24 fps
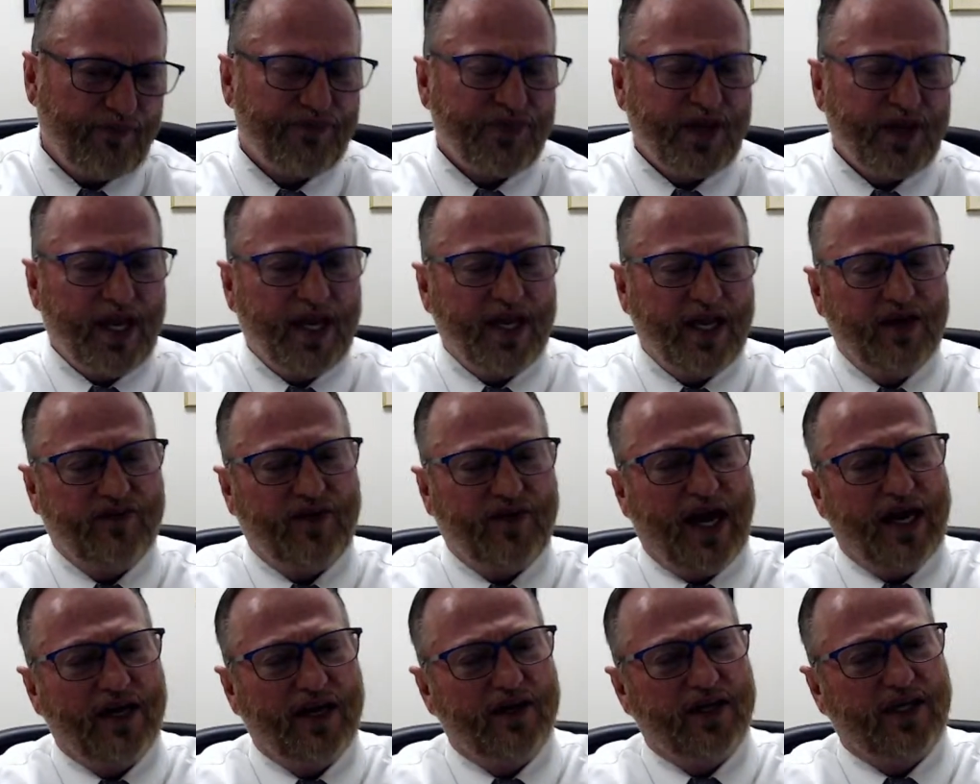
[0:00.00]
If I
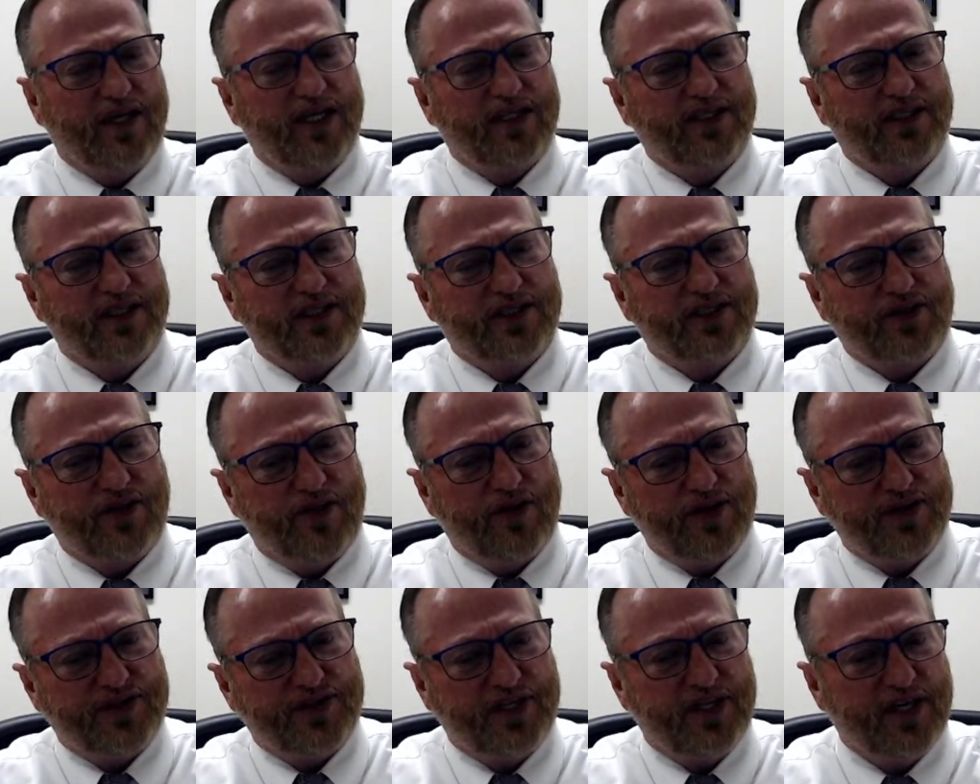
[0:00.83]
look at these
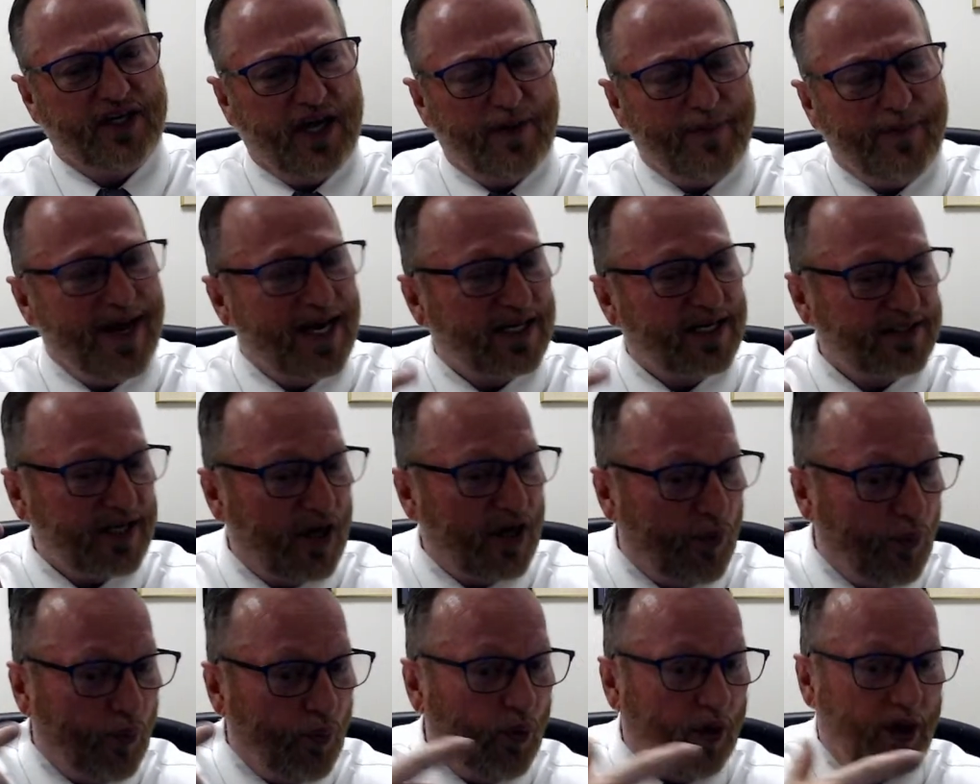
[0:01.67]
cards here and I max out
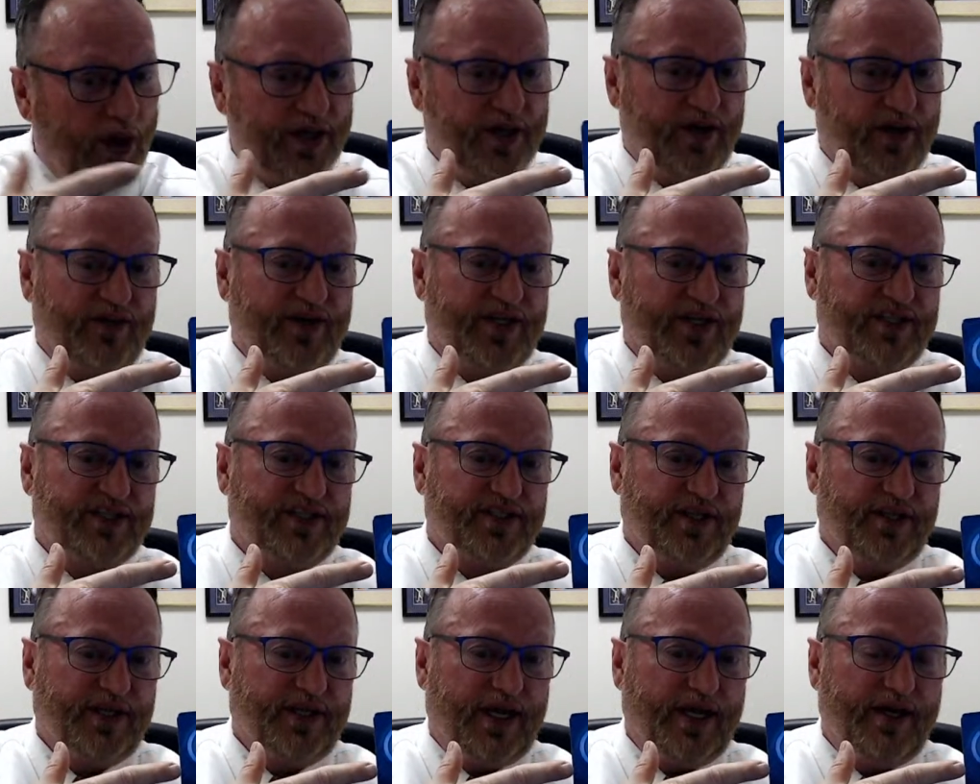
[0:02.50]
one of these
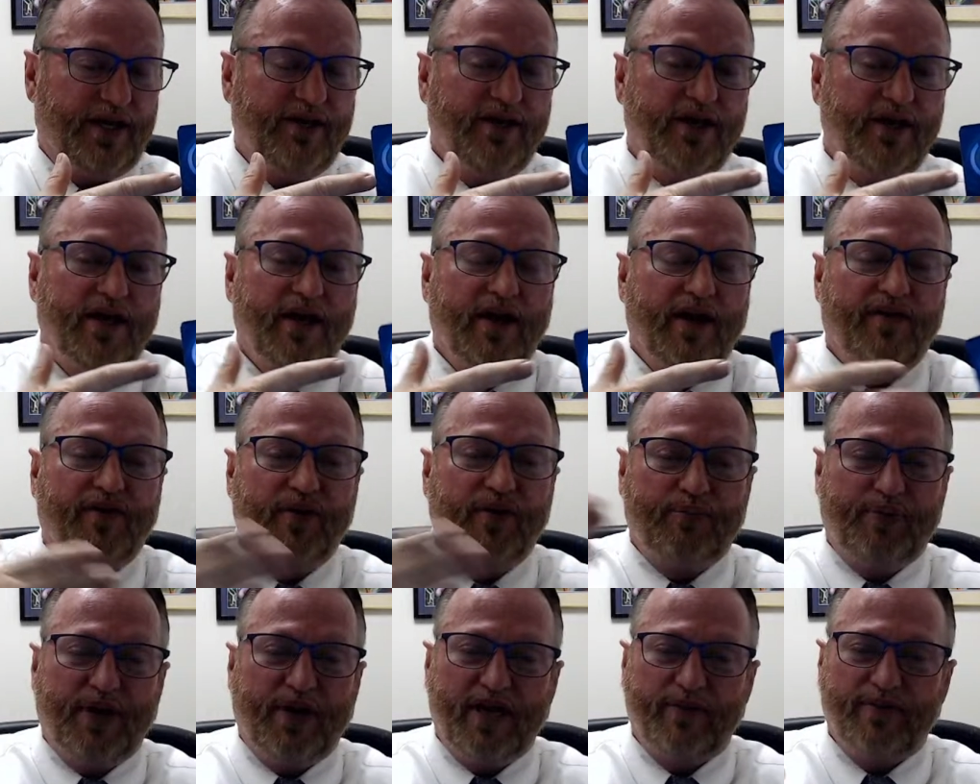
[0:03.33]
today, the
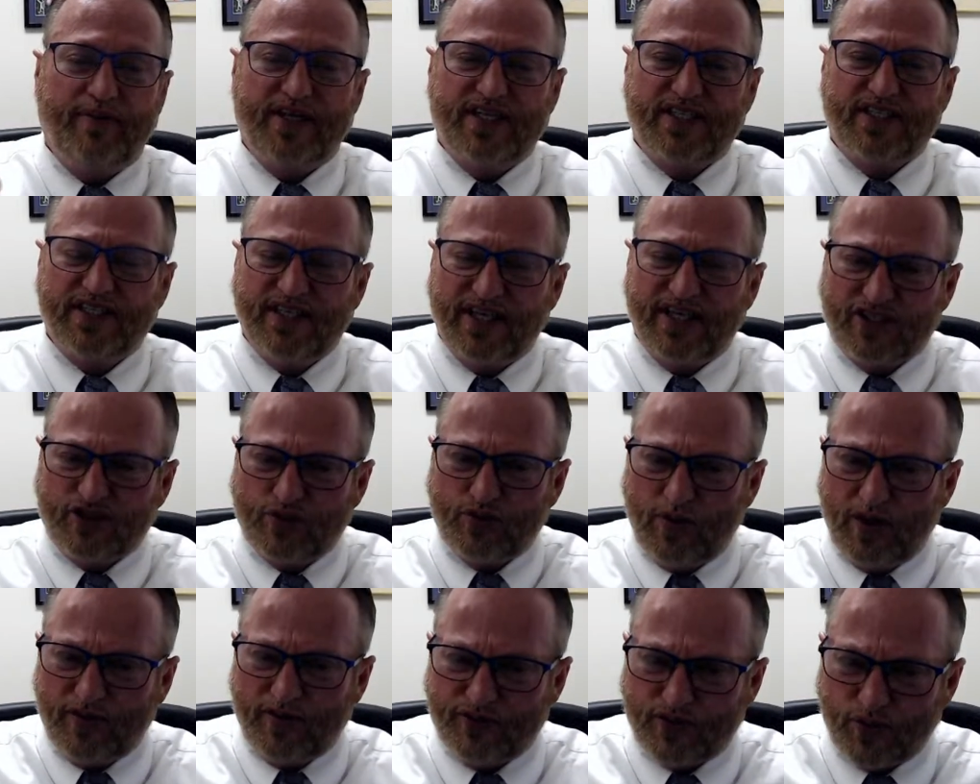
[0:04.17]
payment is
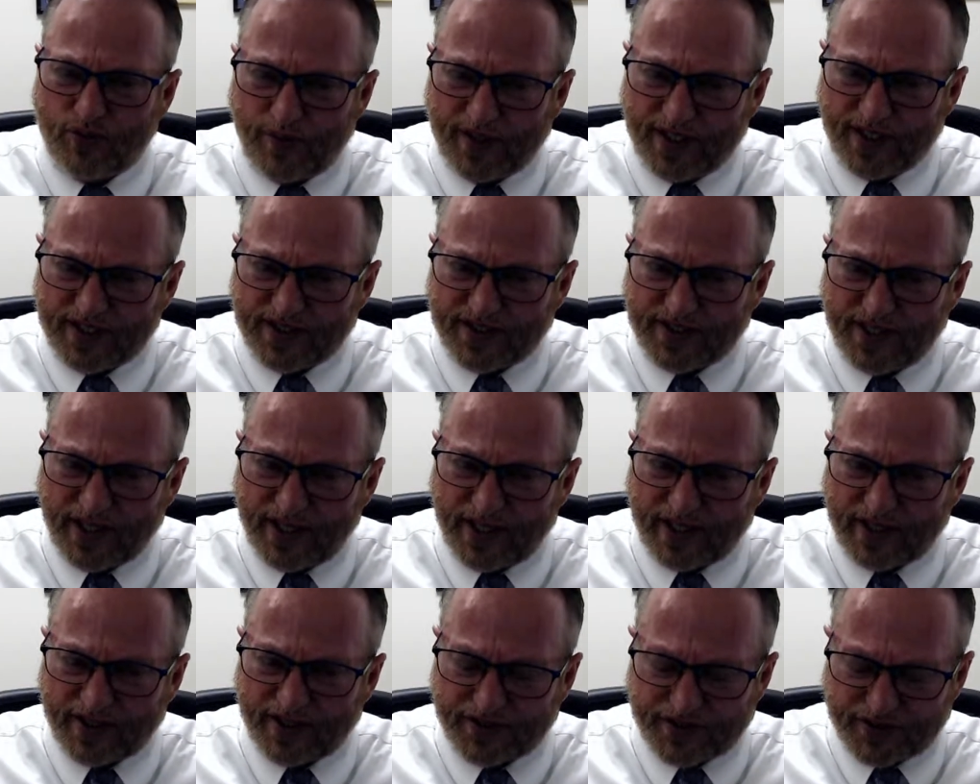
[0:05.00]

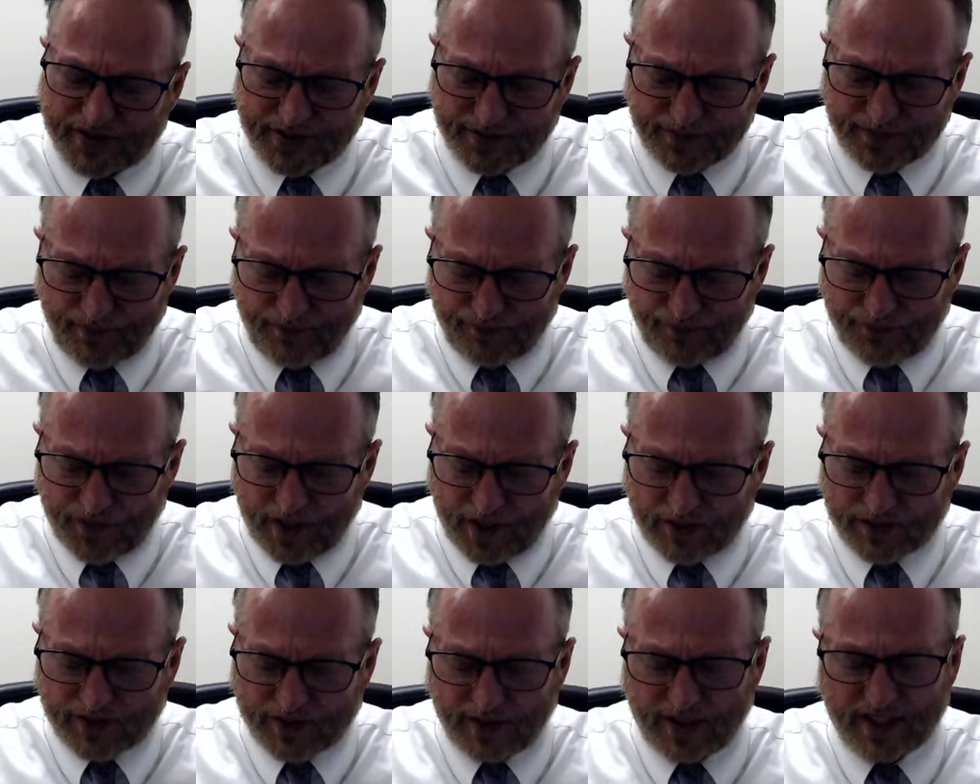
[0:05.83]
$612.26.
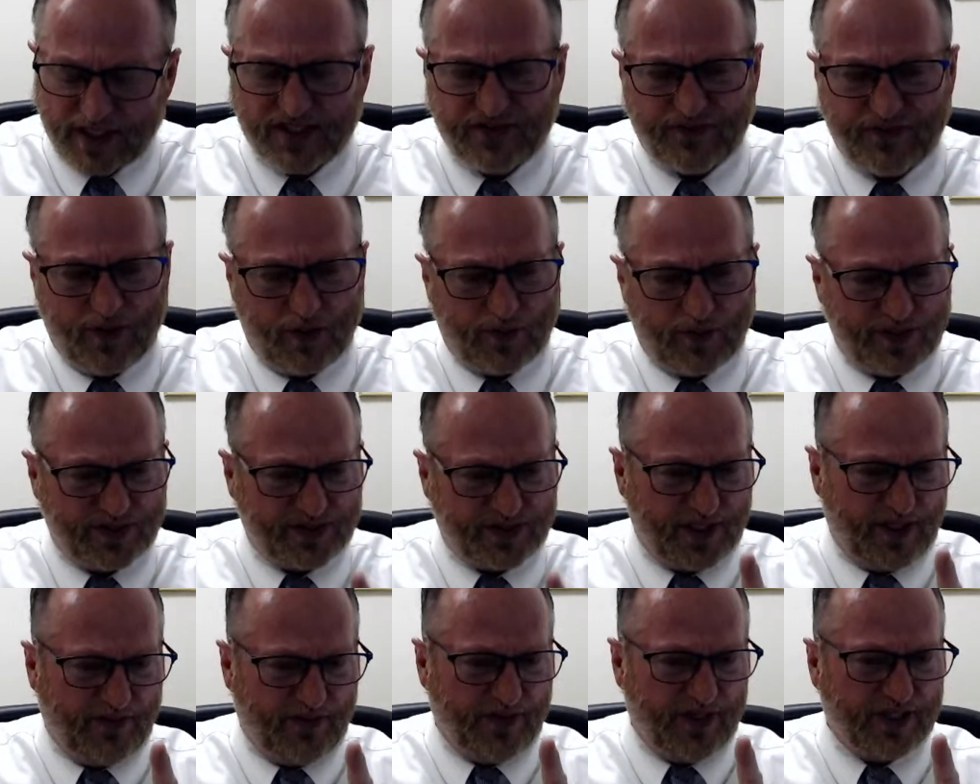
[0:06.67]
So let's focus
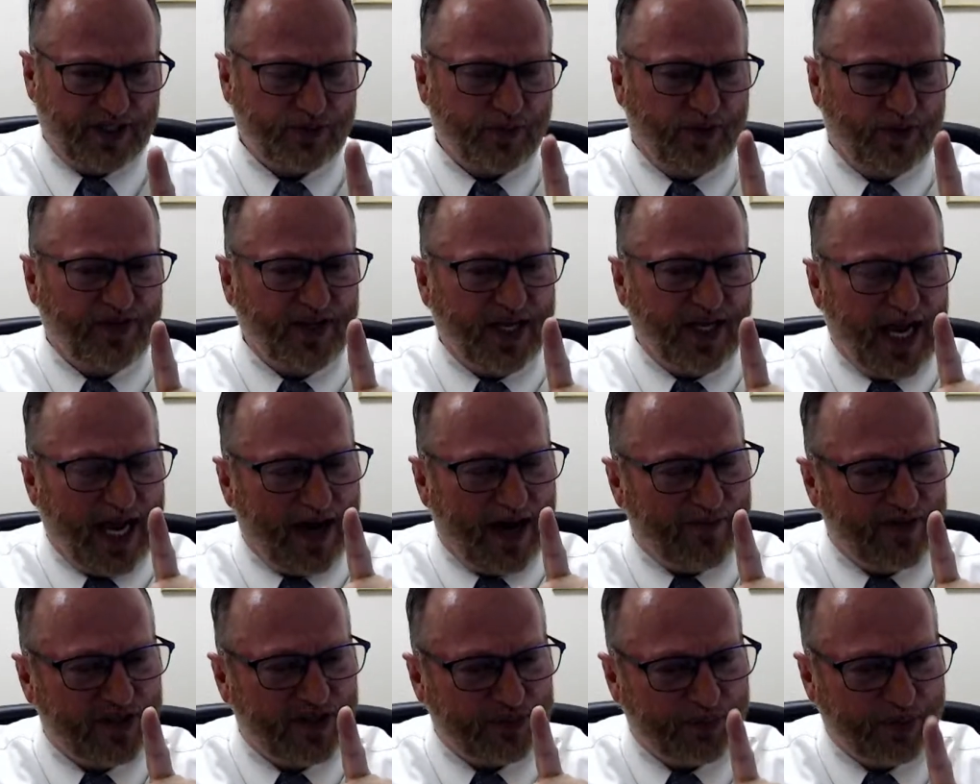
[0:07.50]
on this. What the
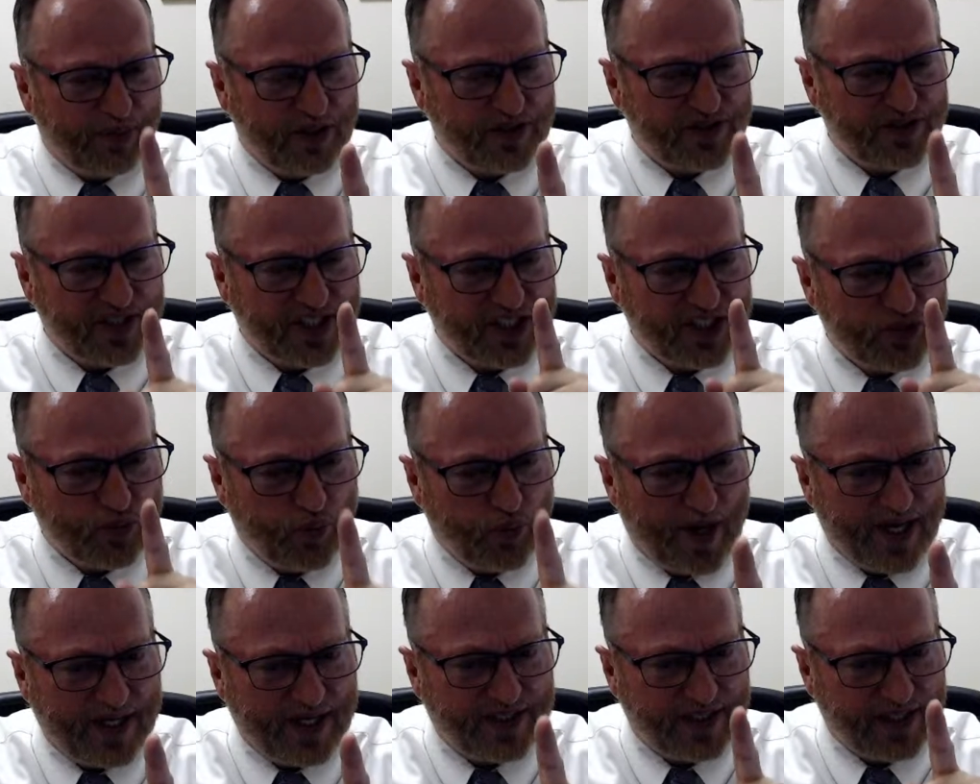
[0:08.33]
average person is
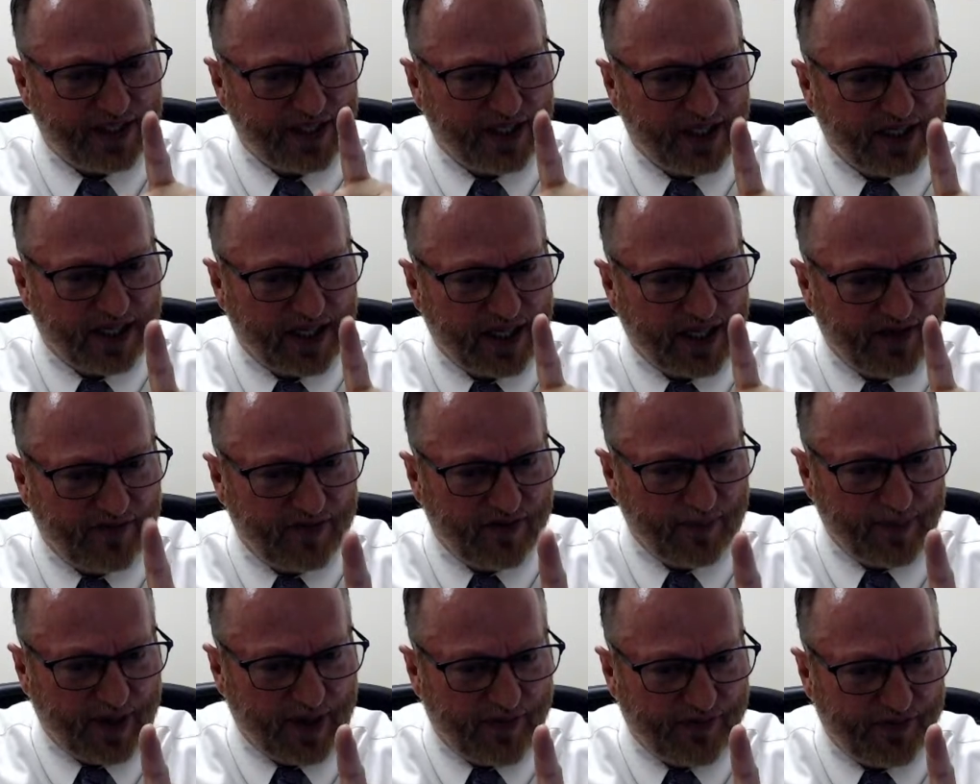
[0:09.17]
wasting in a given
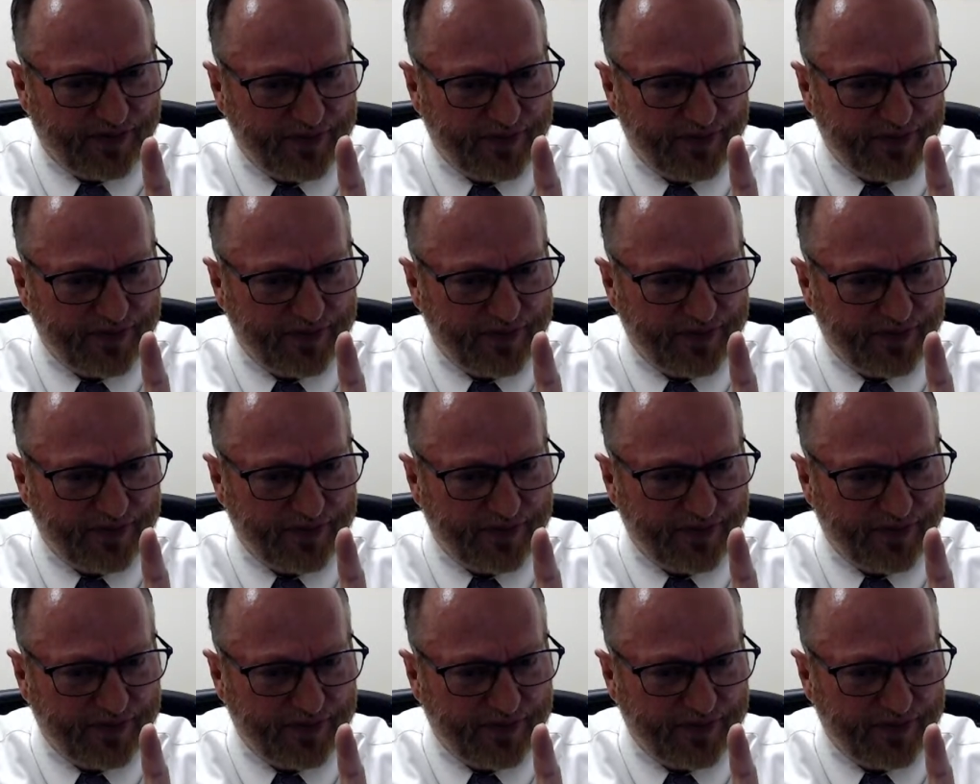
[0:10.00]
month.